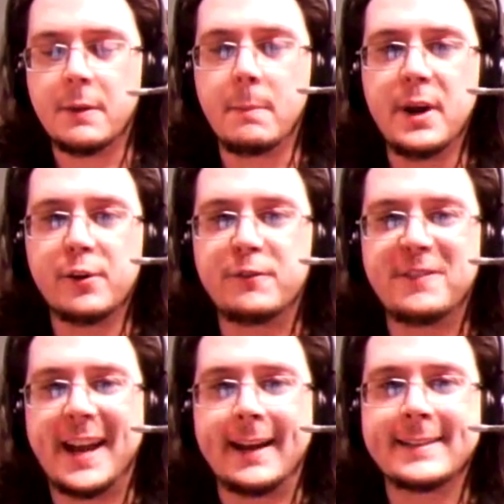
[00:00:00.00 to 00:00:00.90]
The mere
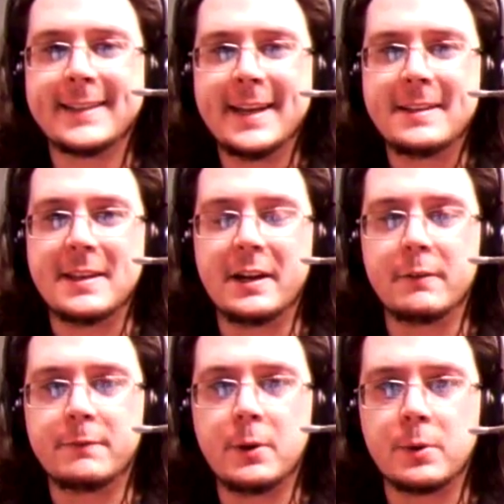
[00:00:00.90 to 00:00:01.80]
fact that
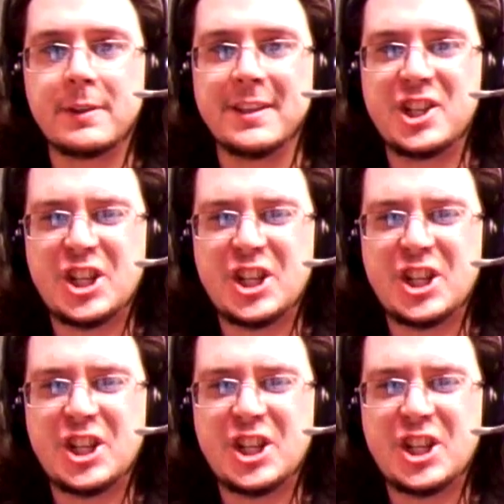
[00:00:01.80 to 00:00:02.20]
it evoked the